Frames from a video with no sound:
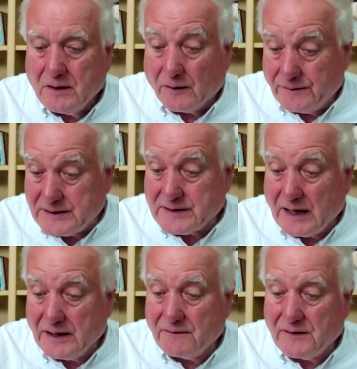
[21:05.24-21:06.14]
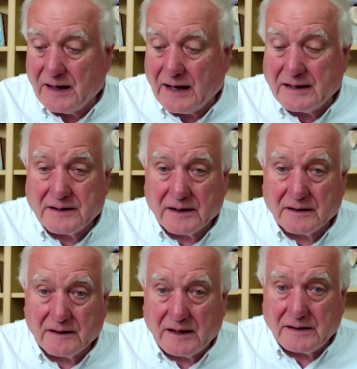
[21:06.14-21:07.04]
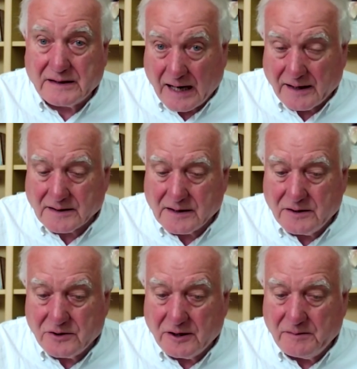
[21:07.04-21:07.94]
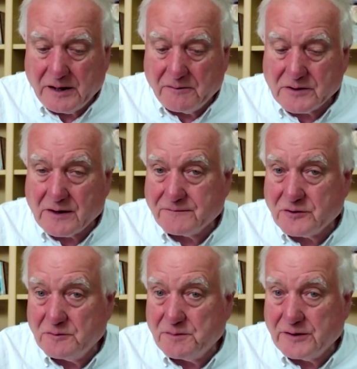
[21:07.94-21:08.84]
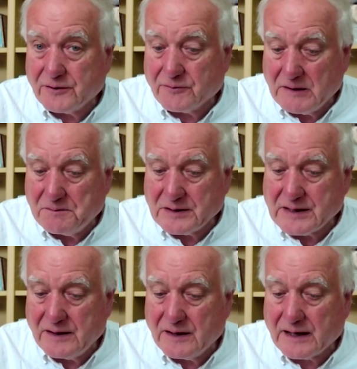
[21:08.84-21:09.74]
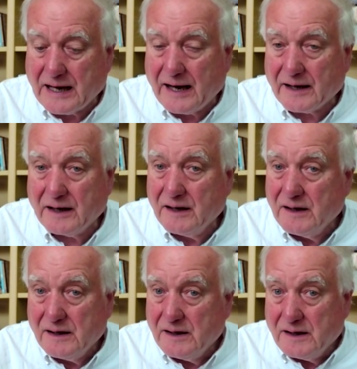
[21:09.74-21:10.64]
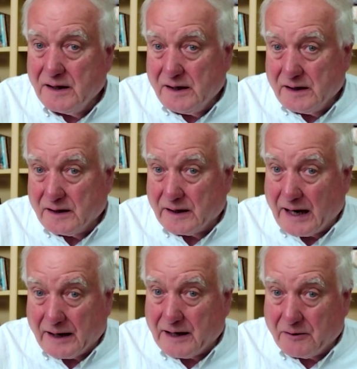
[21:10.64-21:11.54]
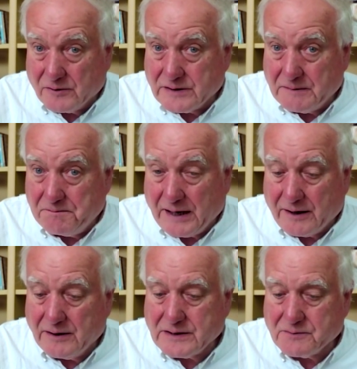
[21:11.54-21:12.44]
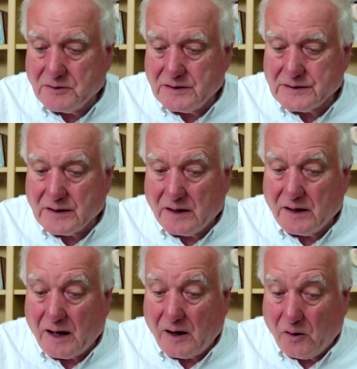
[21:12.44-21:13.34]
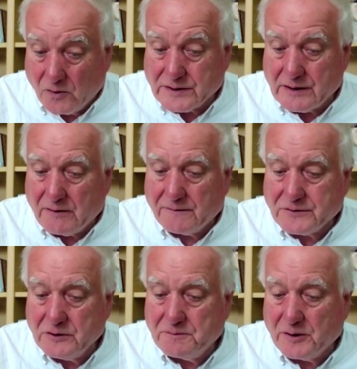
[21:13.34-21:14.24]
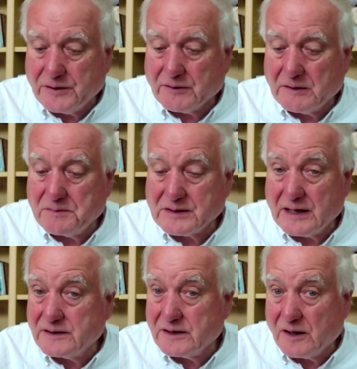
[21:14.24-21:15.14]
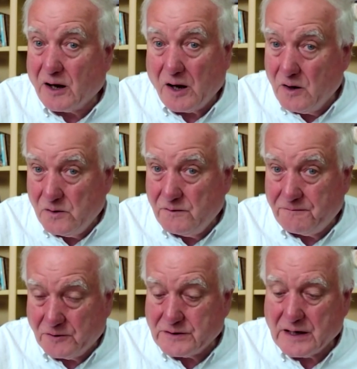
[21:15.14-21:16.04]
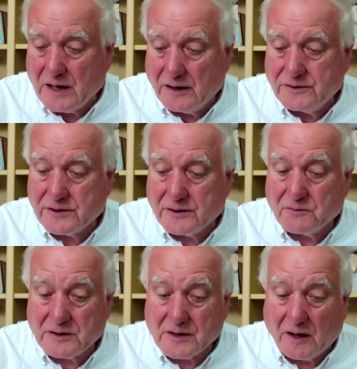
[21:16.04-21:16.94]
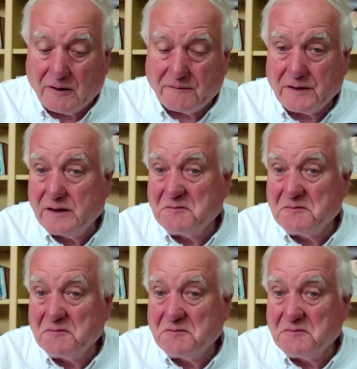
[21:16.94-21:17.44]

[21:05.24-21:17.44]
On this side of the Atlantic, the DAX in Germany was off 2.3%. The CAC 40 in Paris was also off 2.3%, and our own FTSE 100 was off,